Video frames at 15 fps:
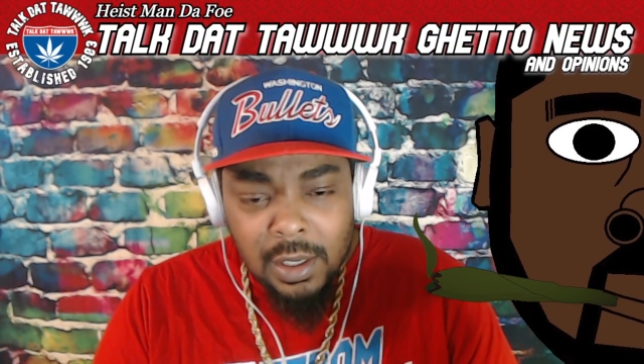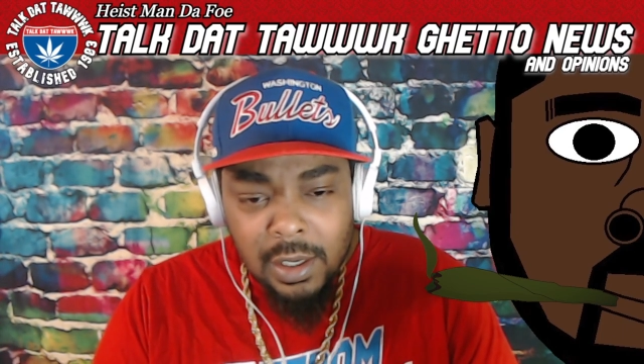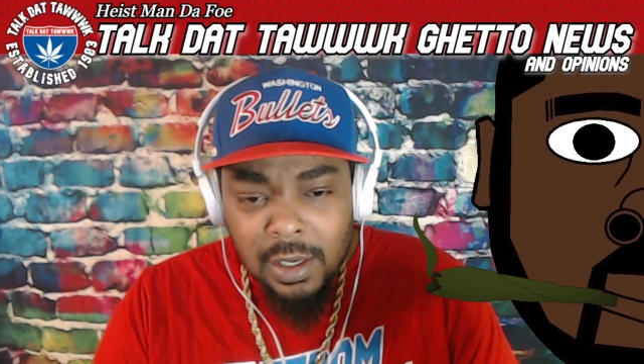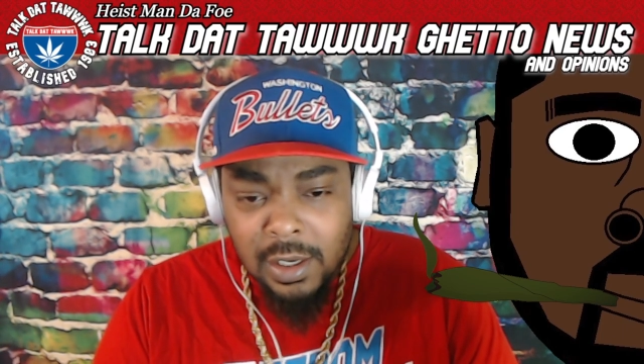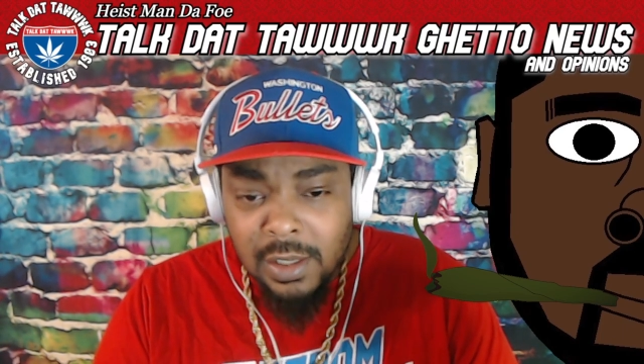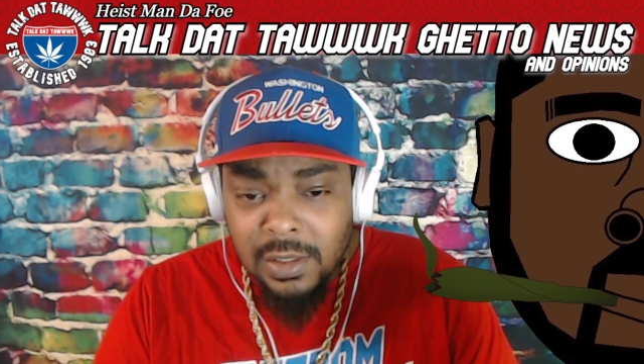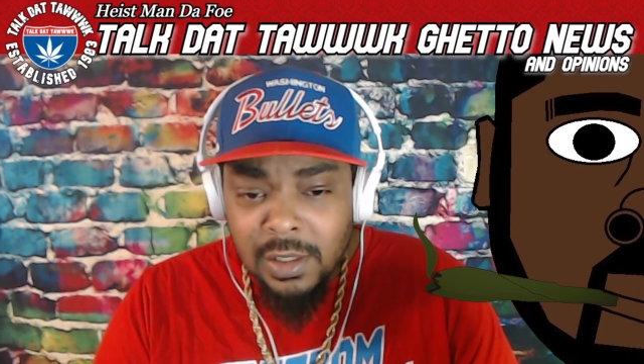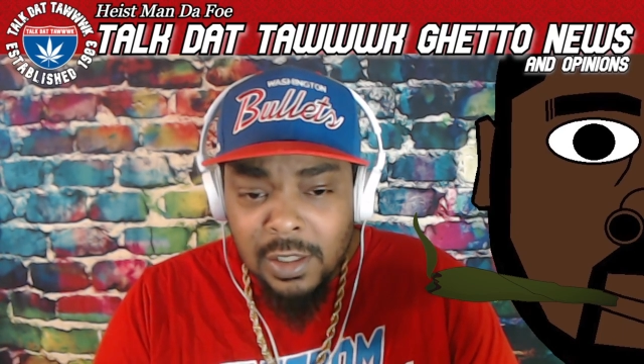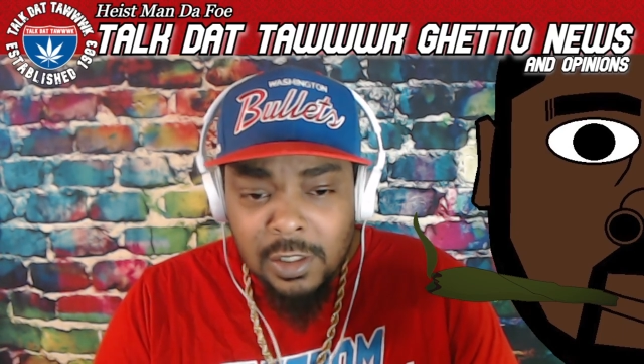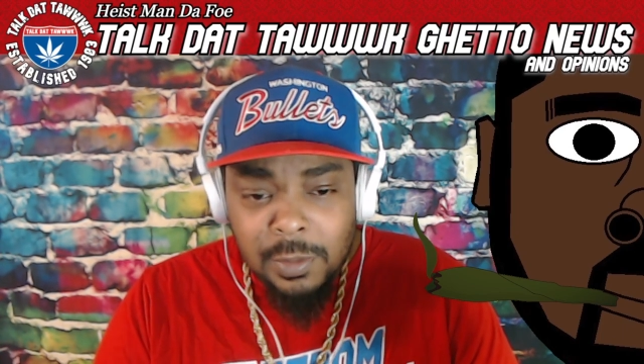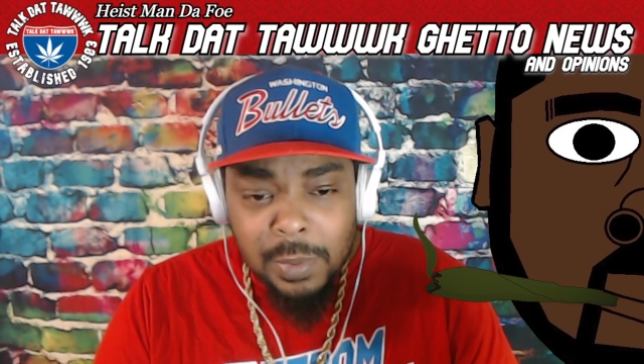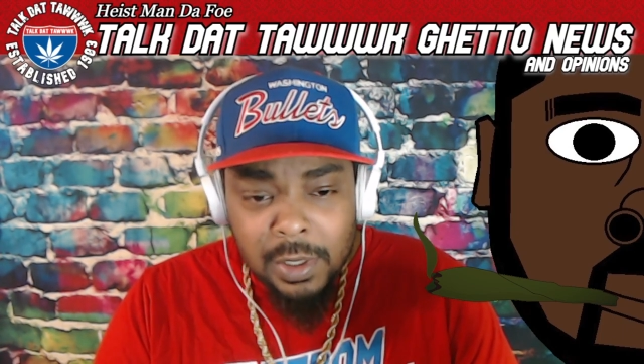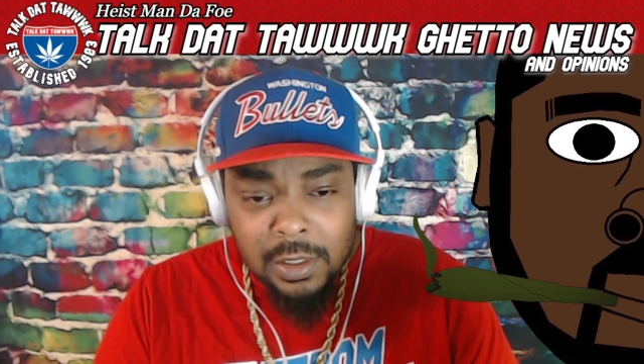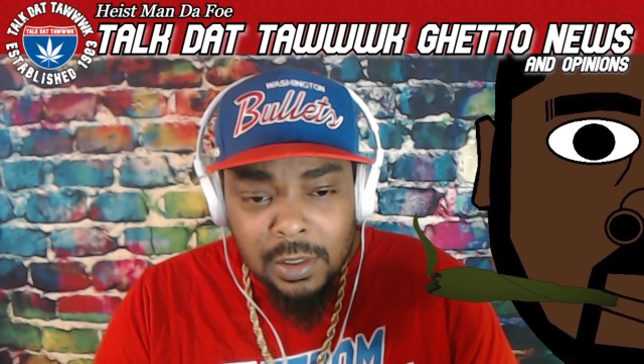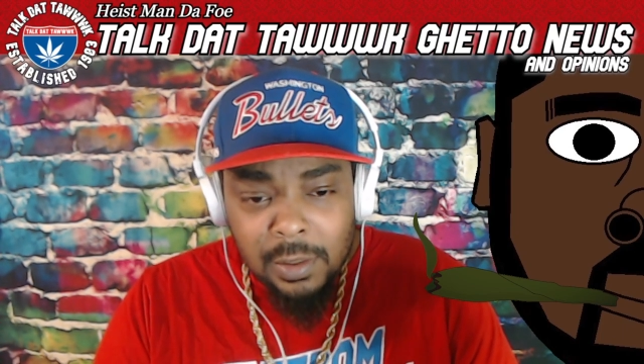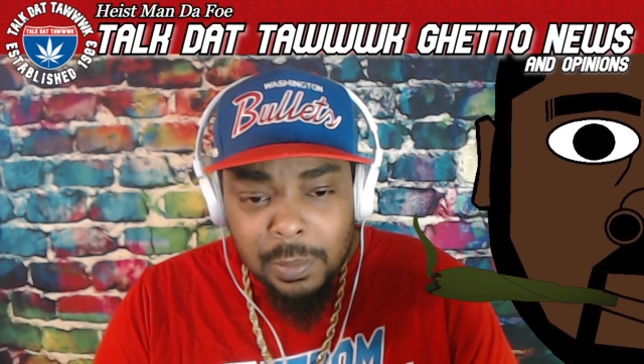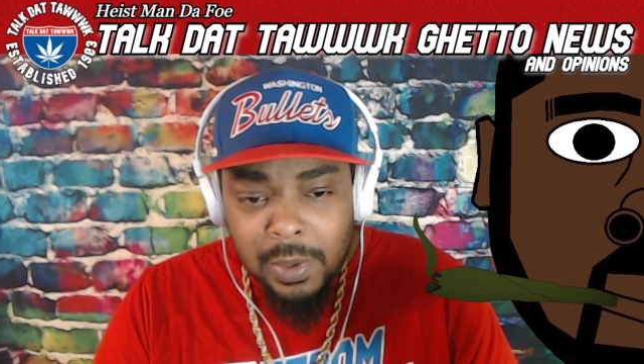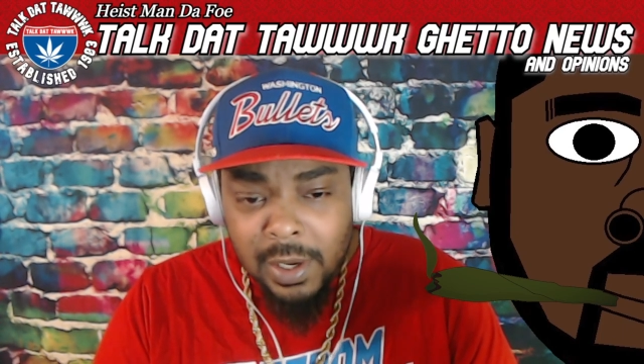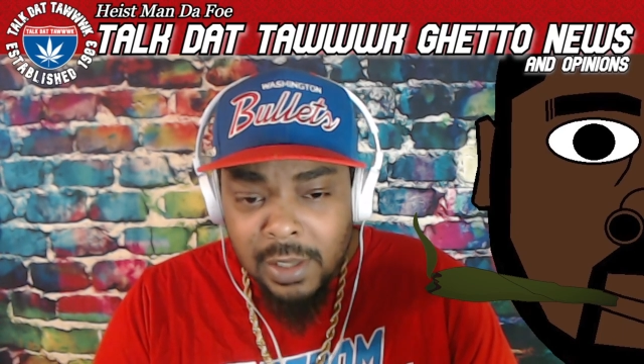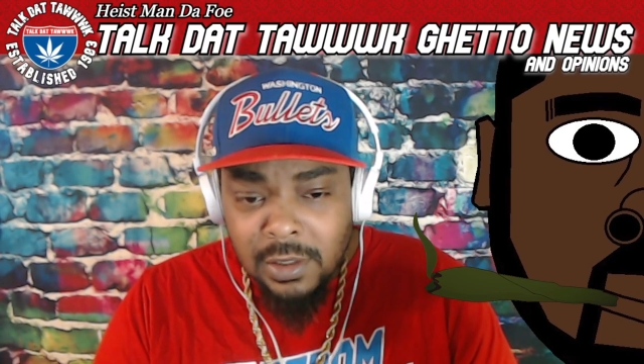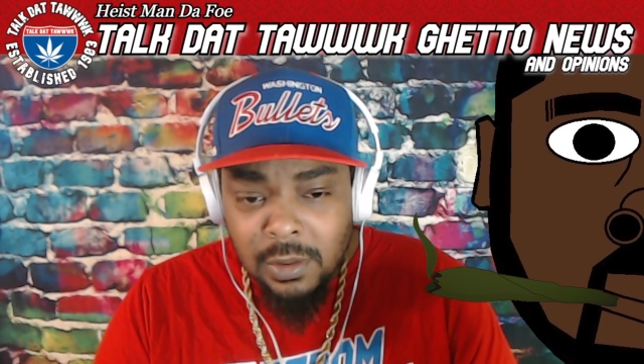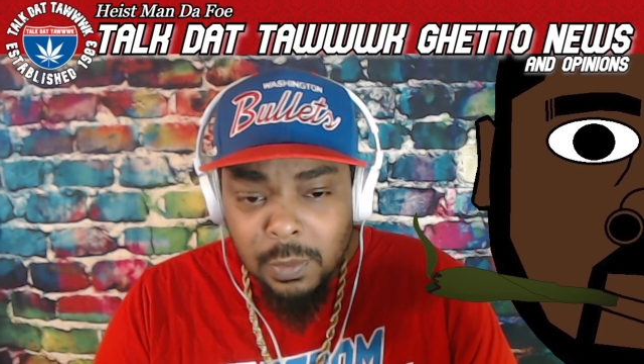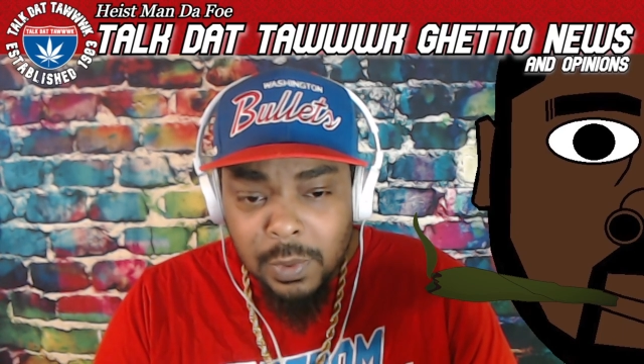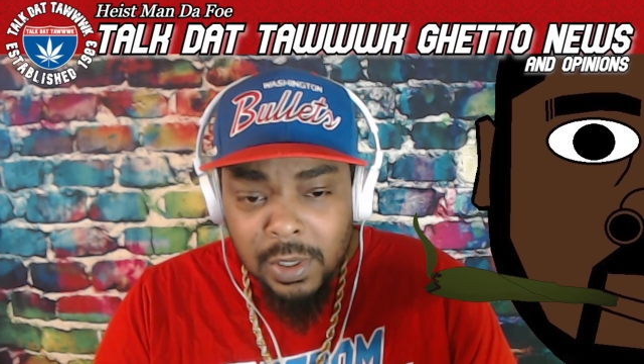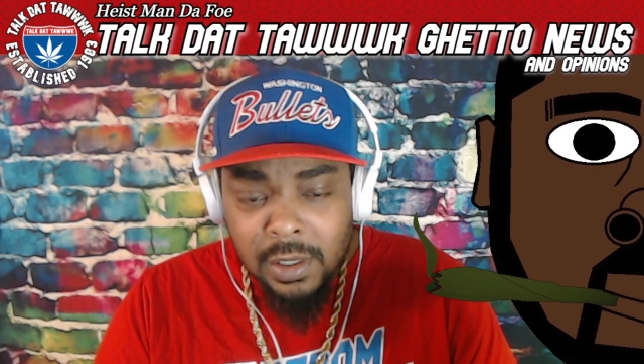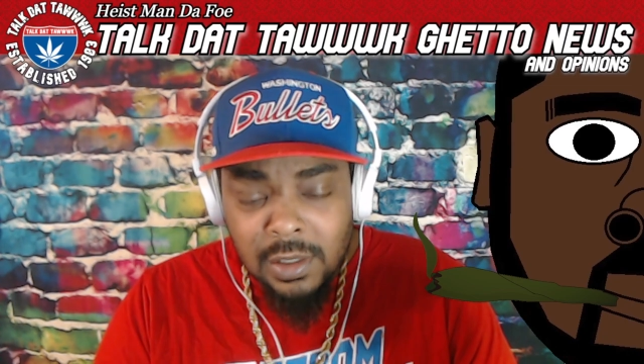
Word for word: he just unexpectedly passed away.